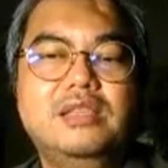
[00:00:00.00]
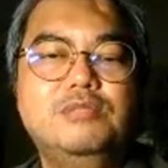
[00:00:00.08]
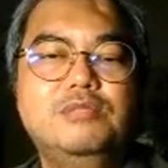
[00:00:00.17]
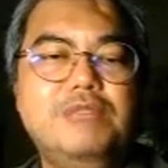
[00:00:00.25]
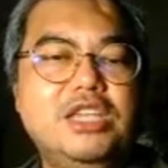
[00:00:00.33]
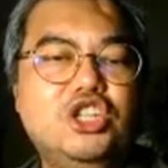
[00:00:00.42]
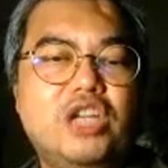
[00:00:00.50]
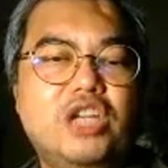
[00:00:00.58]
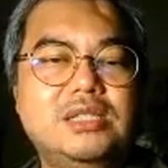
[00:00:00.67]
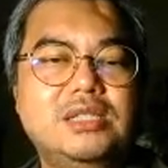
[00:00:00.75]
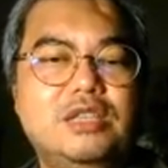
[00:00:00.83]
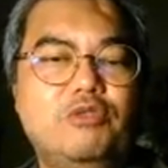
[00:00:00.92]
B
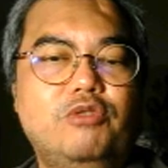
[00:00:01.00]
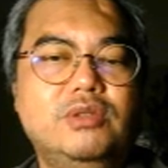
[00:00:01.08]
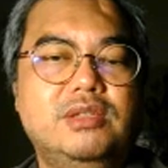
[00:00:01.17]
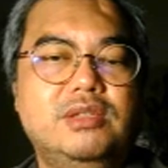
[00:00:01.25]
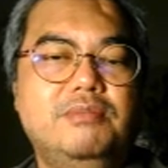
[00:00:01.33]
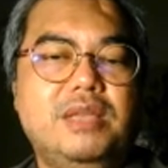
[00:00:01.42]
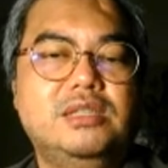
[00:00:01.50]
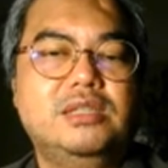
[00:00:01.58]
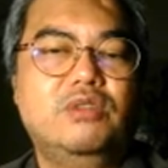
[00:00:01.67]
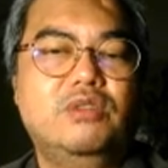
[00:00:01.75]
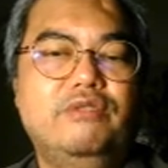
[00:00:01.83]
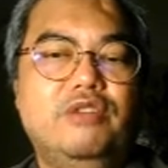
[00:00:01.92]
shares the requisite
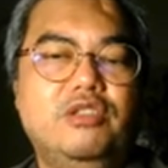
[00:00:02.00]
mens rea for